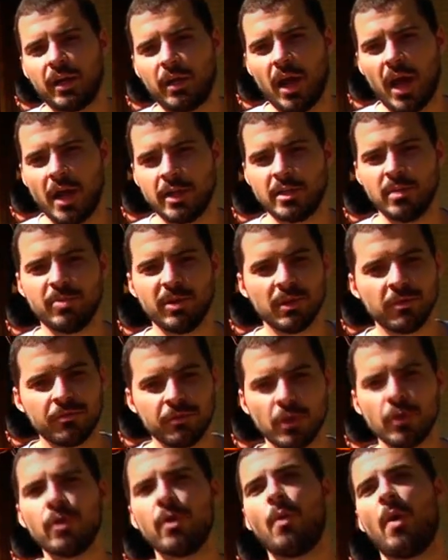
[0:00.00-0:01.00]
uh, to bring
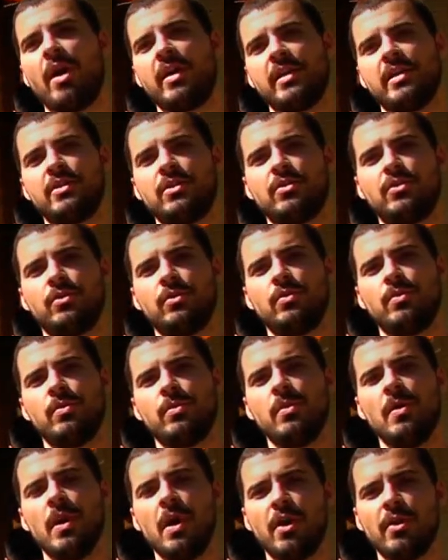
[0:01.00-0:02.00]
further awareness
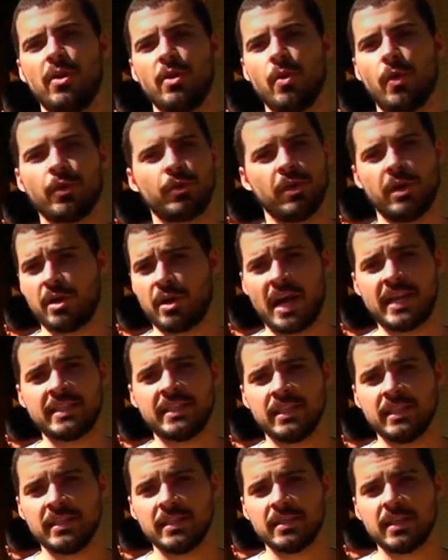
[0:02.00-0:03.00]
to the North Korea
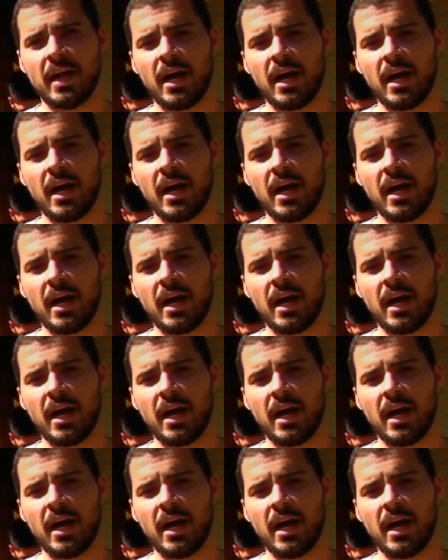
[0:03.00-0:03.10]
crisis.